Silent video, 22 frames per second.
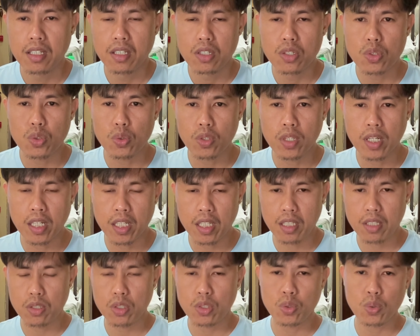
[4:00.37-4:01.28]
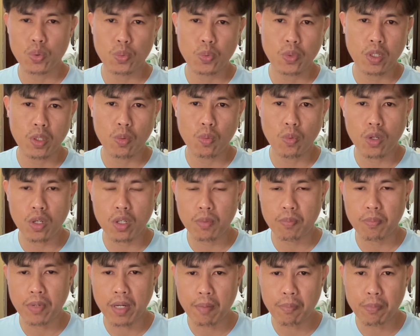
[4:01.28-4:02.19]
so that you will walk
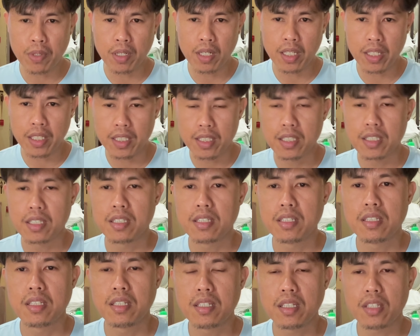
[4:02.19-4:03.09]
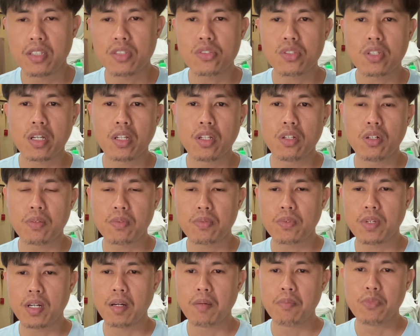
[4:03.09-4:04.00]
properly instead of
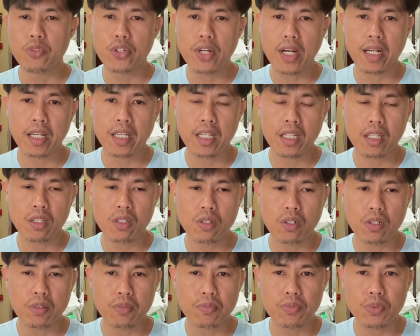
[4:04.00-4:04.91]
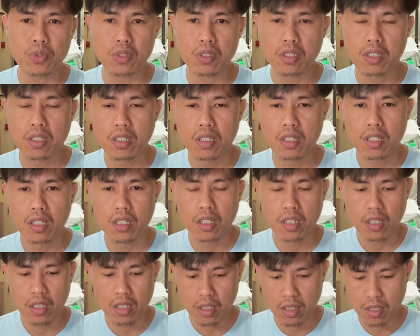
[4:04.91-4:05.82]
um, dragging your foot
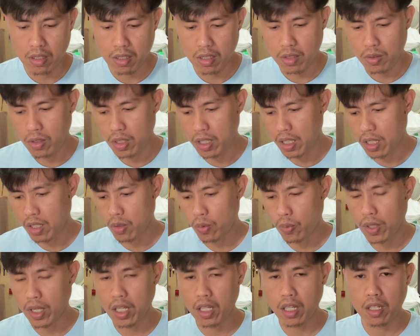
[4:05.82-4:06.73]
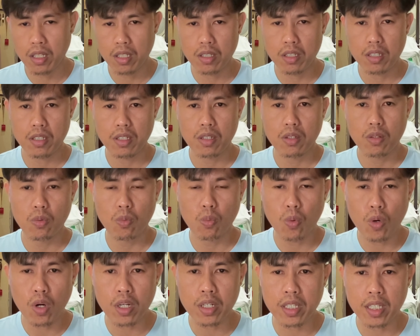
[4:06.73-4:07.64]
uh, while
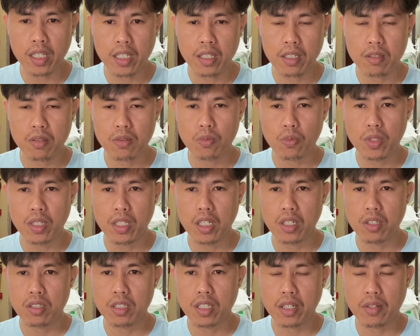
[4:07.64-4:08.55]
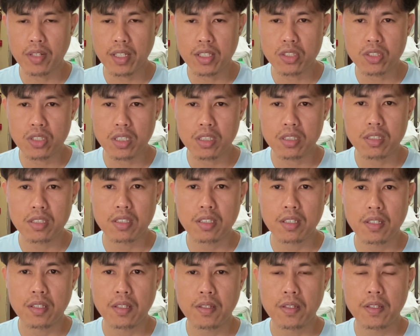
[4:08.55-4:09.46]
walking without the crutches.
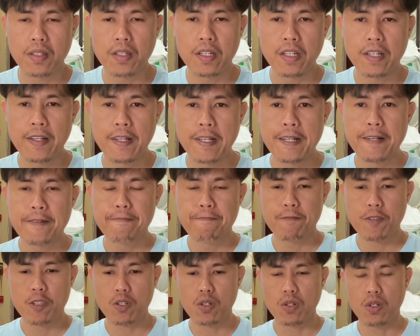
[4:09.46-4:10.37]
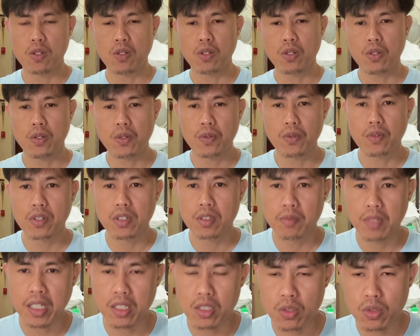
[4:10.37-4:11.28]
So
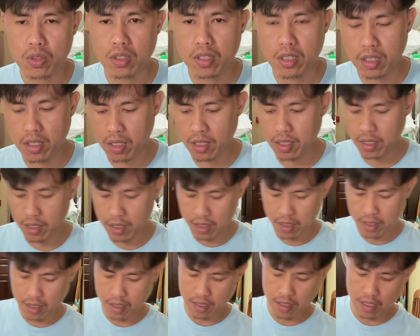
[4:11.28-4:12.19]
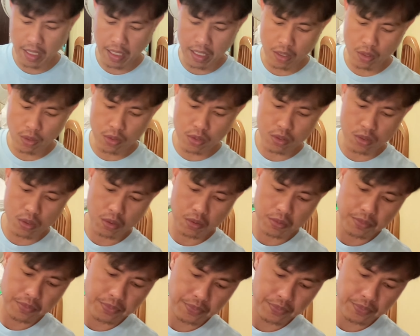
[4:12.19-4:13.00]
that's and also